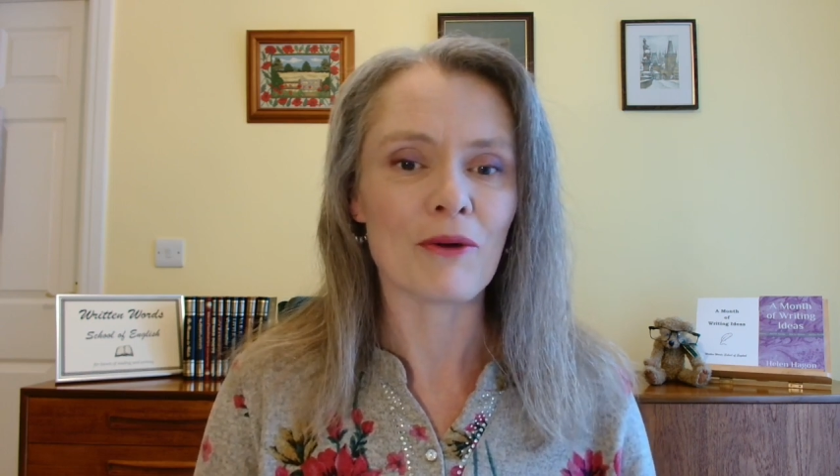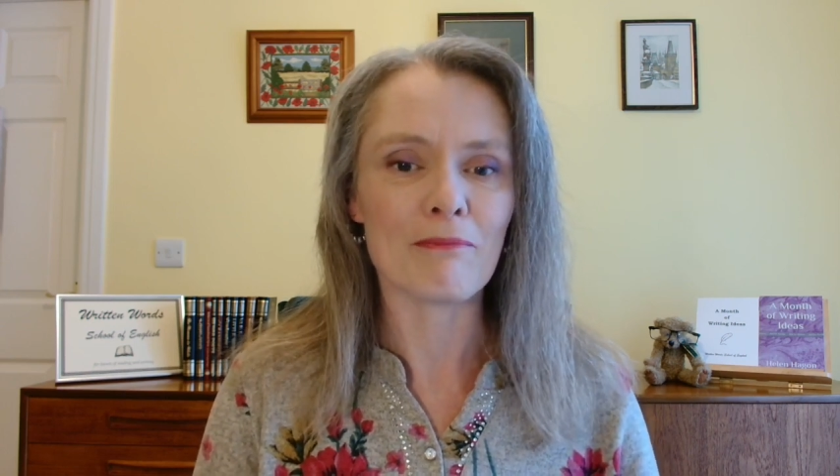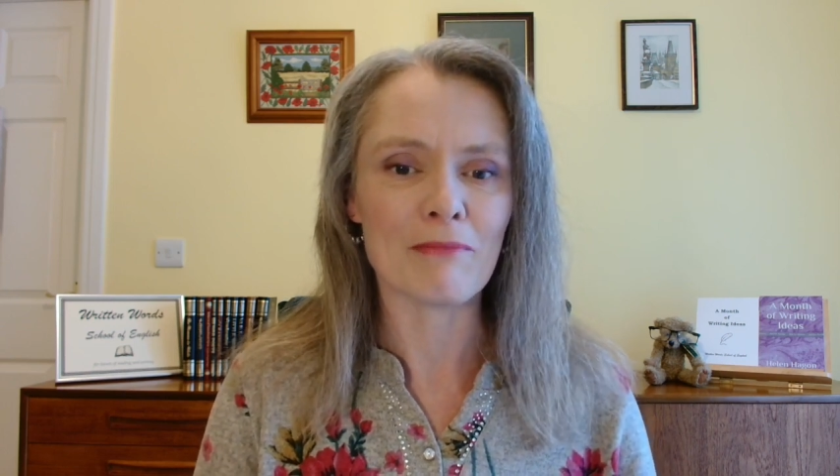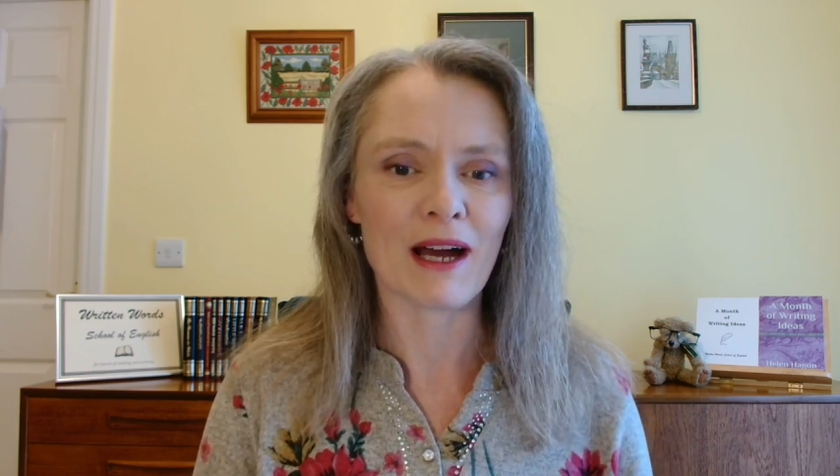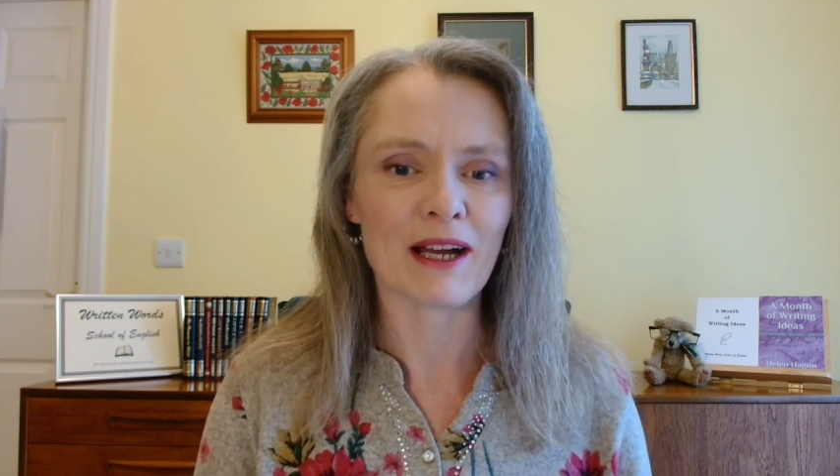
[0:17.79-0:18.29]

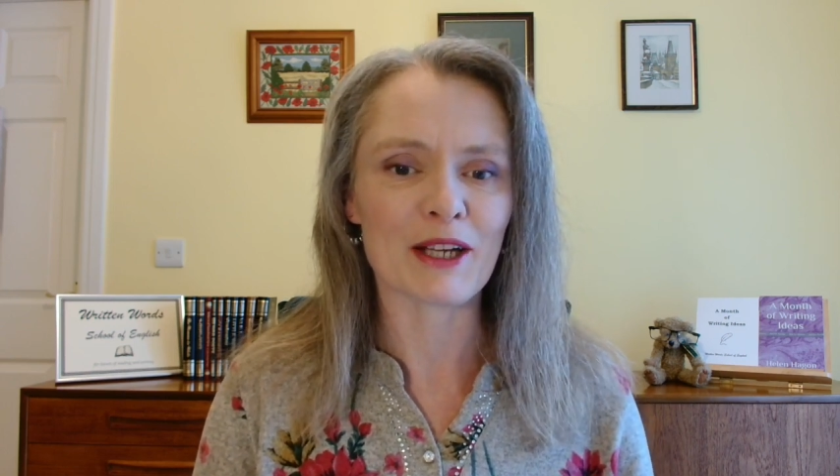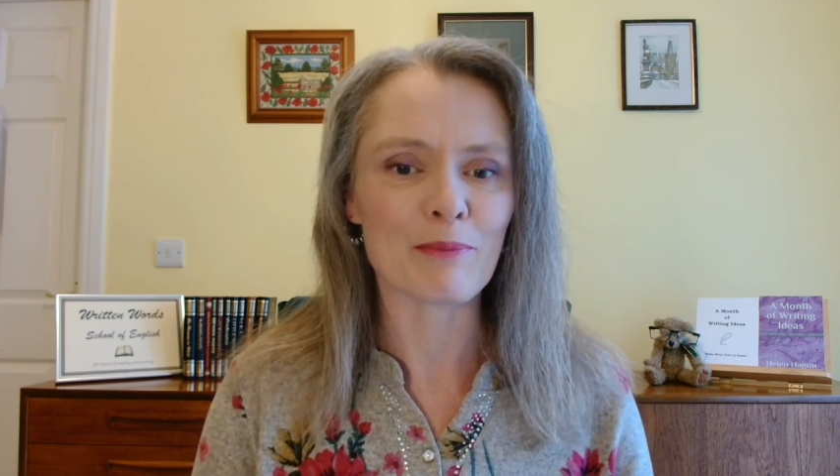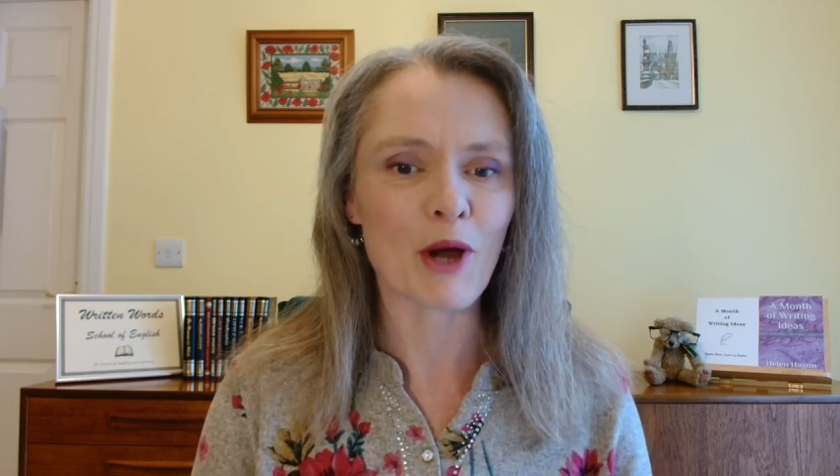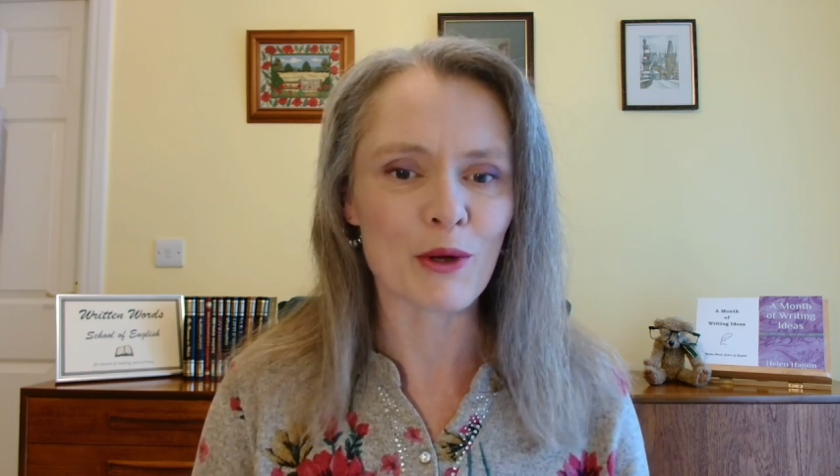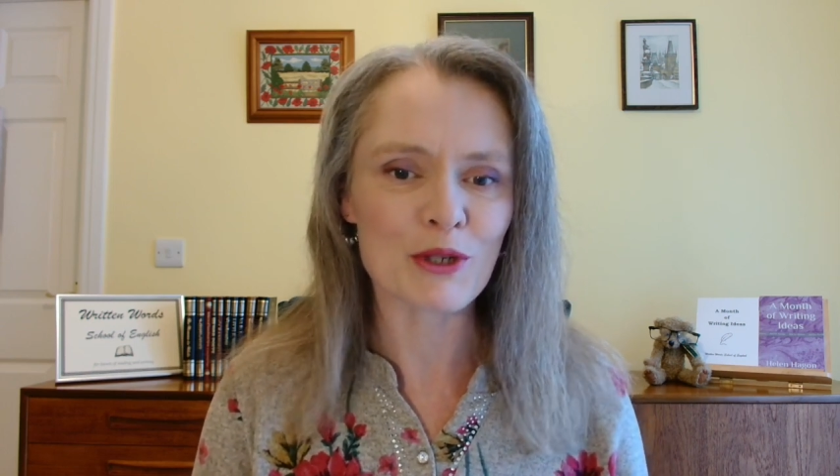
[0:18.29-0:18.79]
my
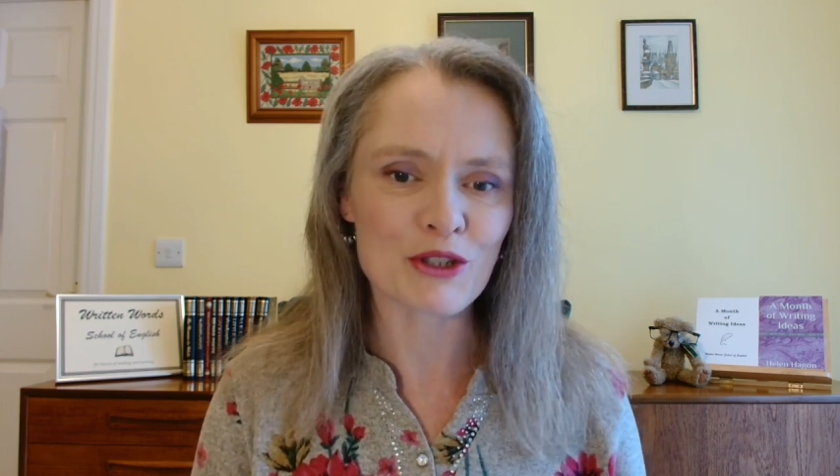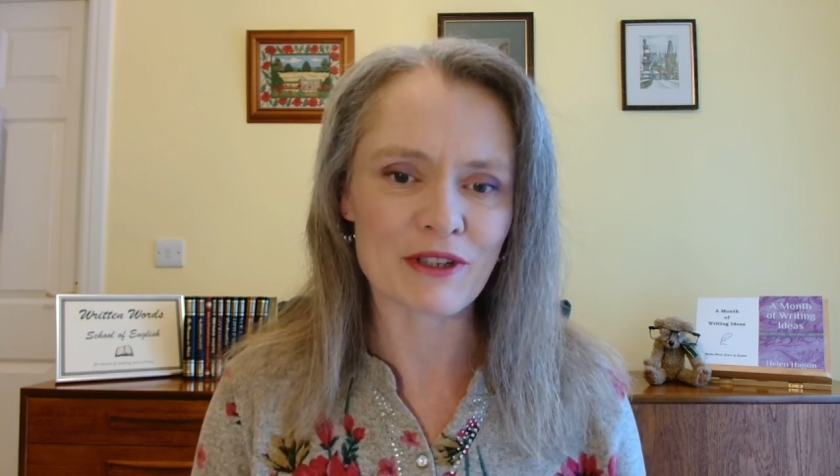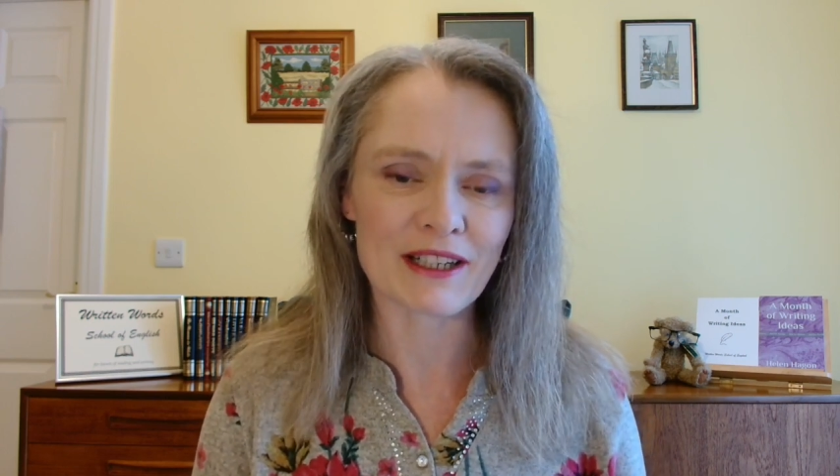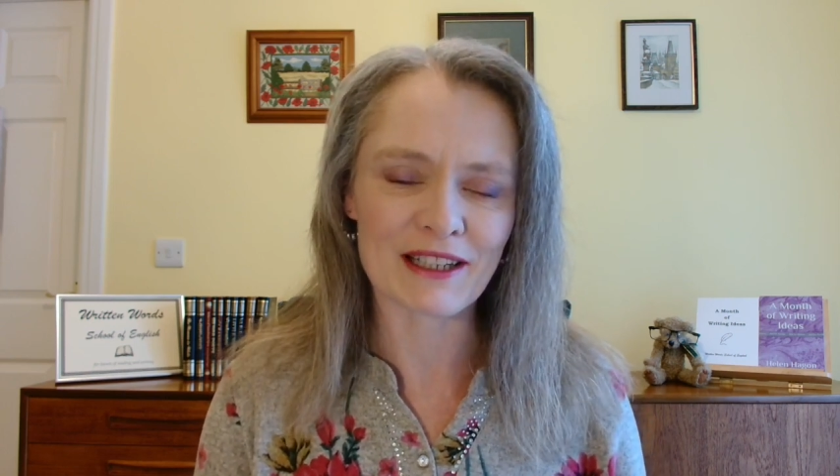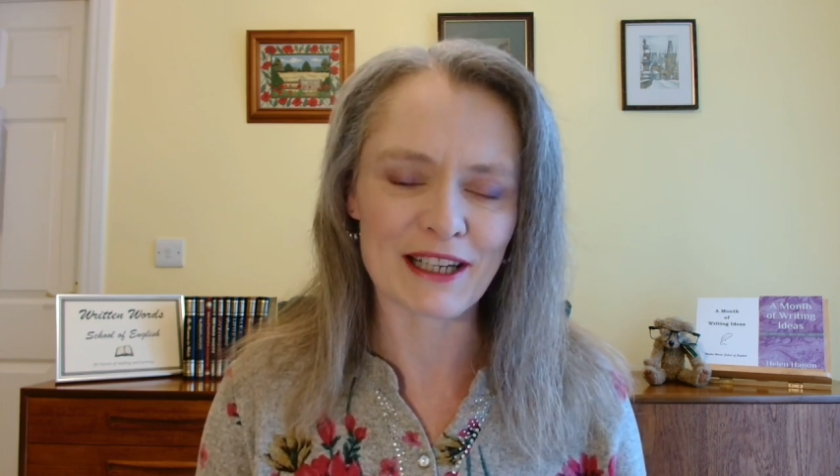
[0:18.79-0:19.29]
poetry
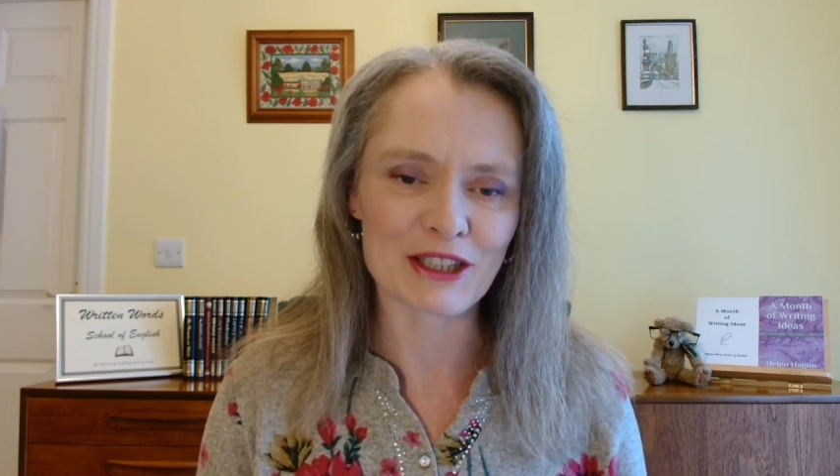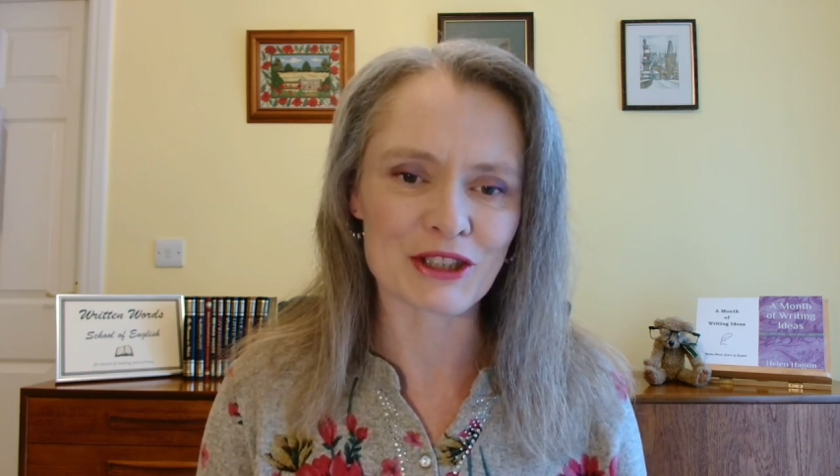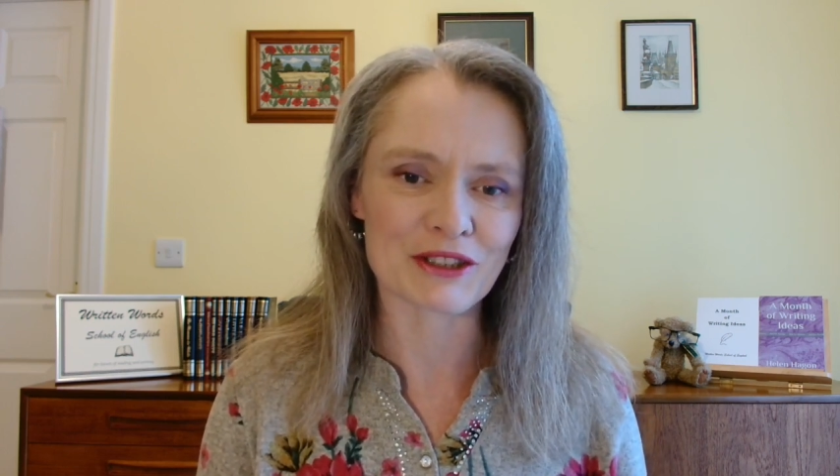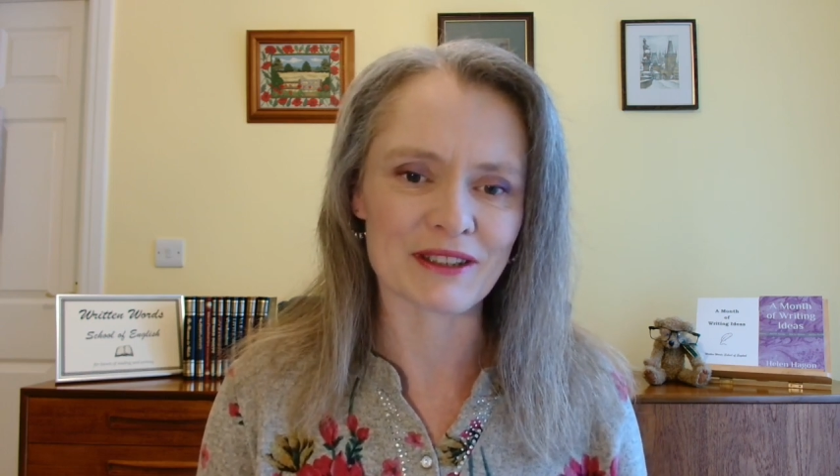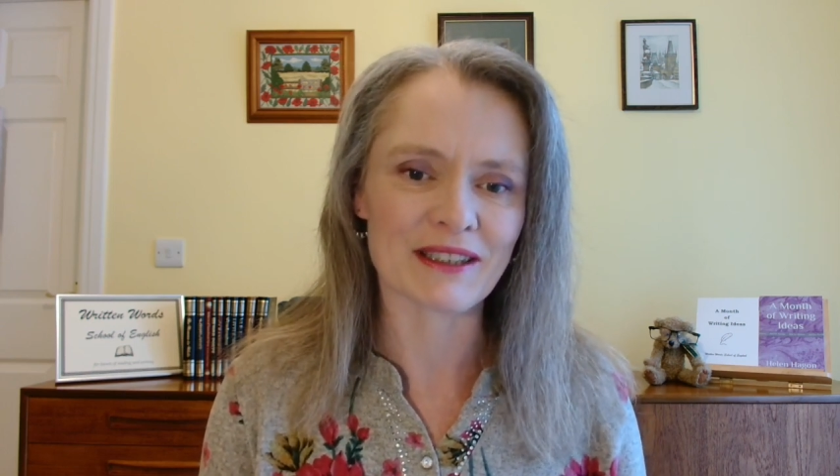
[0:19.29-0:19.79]

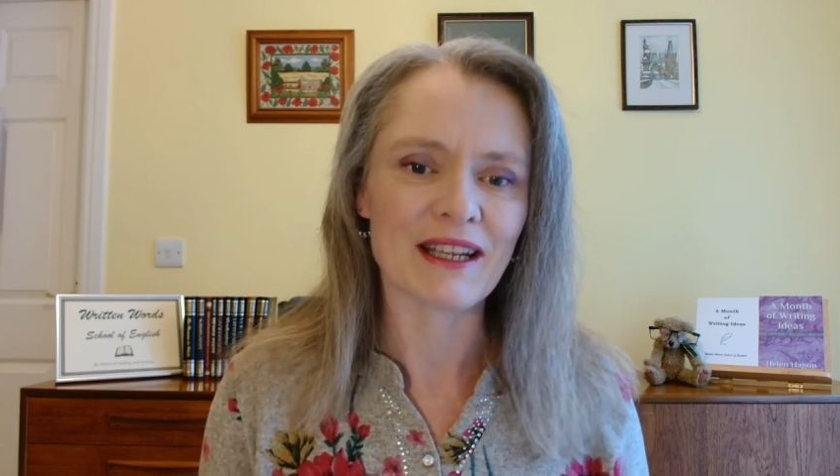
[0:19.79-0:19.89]
collection,